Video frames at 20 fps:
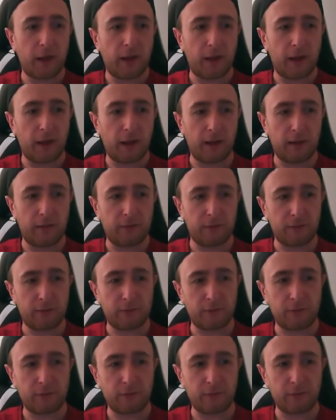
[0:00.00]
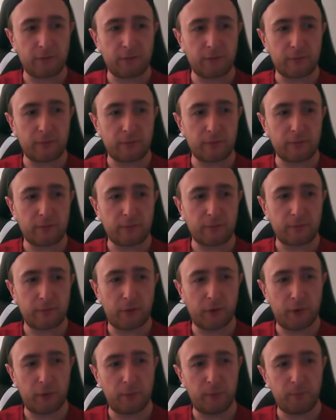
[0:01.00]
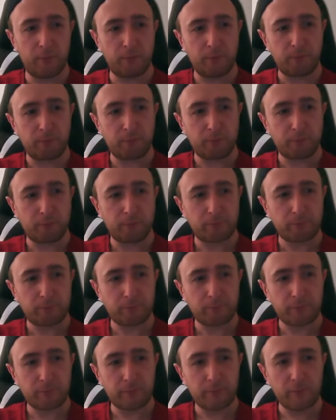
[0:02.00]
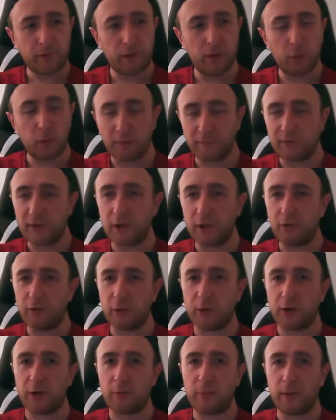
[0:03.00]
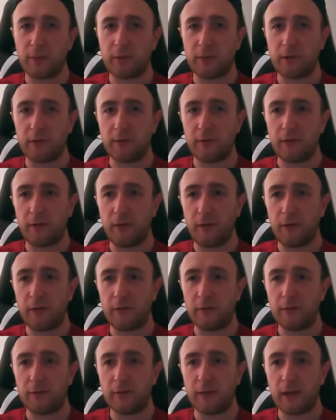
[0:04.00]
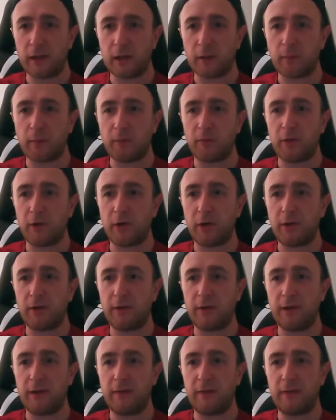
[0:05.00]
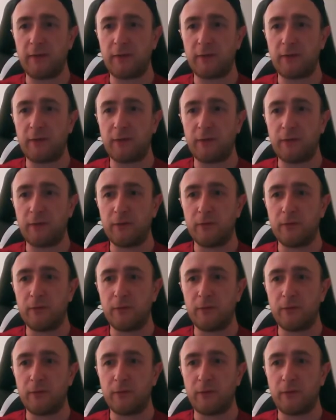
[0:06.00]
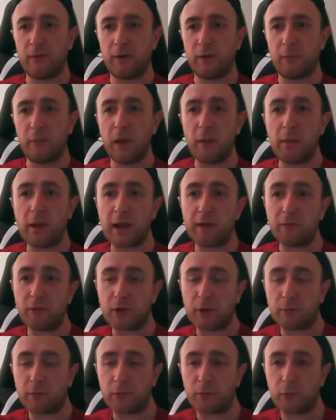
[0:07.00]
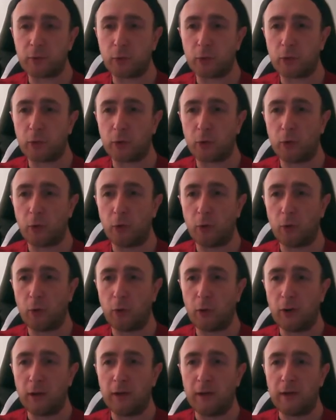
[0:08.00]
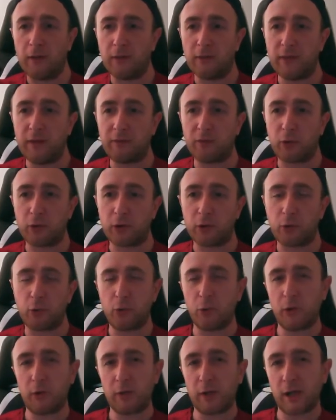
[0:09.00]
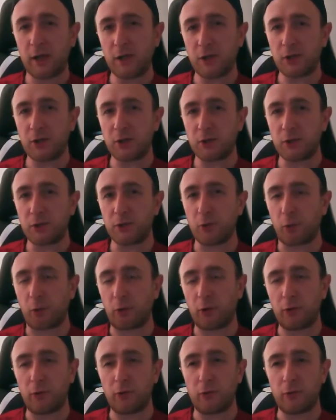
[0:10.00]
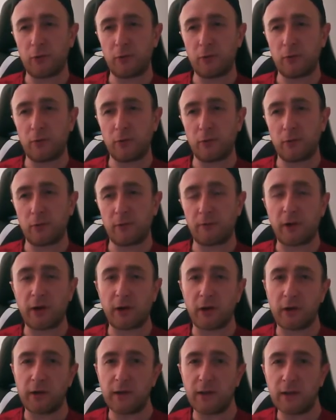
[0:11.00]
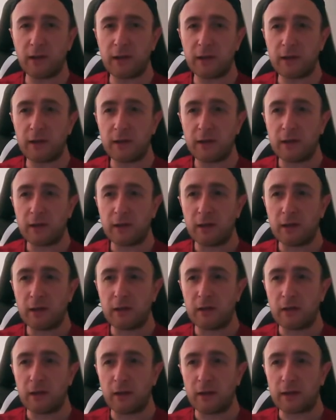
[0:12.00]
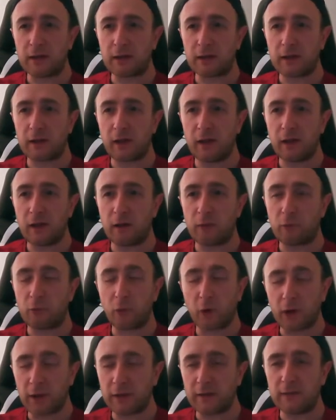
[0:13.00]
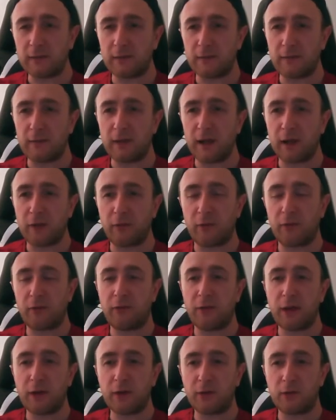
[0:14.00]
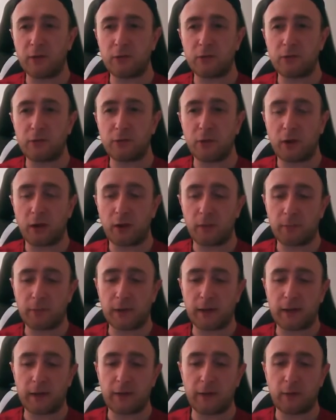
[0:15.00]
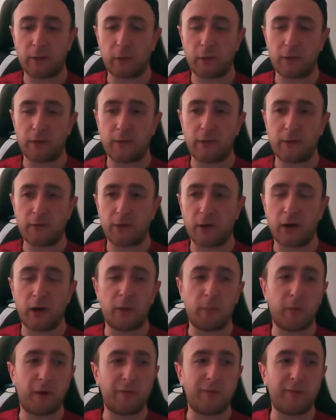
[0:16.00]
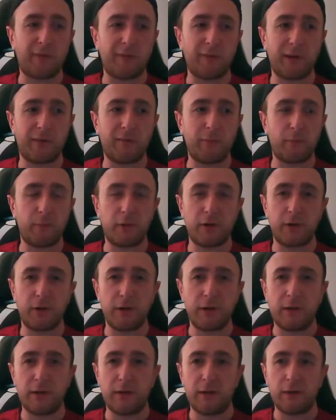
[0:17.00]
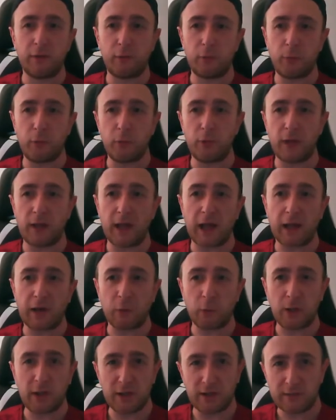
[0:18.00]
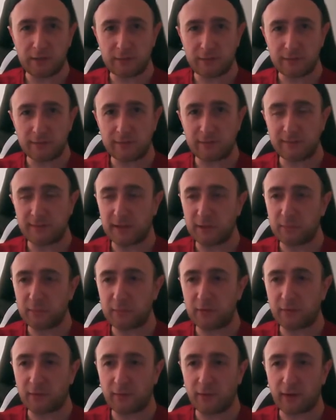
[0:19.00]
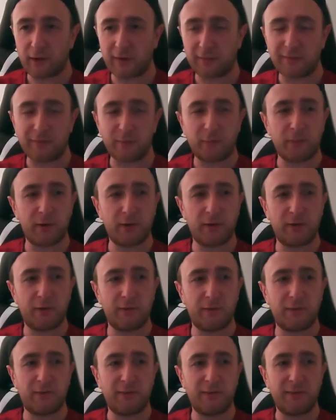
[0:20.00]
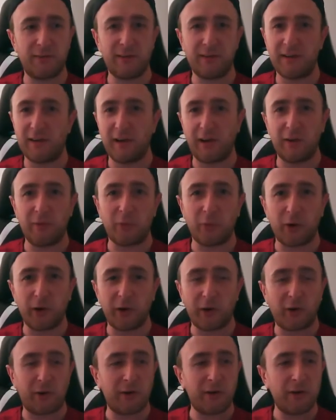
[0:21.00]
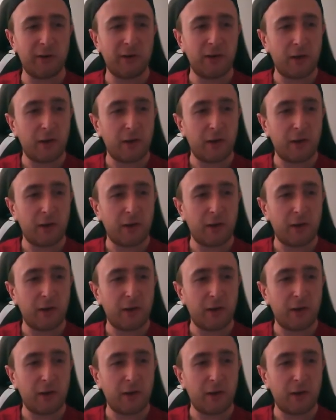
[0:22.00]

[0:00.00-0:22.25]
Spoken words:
And so the one thing I do ask people is that they come up with an idea that's something that maybe I haven't done before, or they've got a cool location or a good or a fun idea. Like right now, this second, I'm planning on an entire month nothing but spooky Halloween themed stuff, because, you know, why not?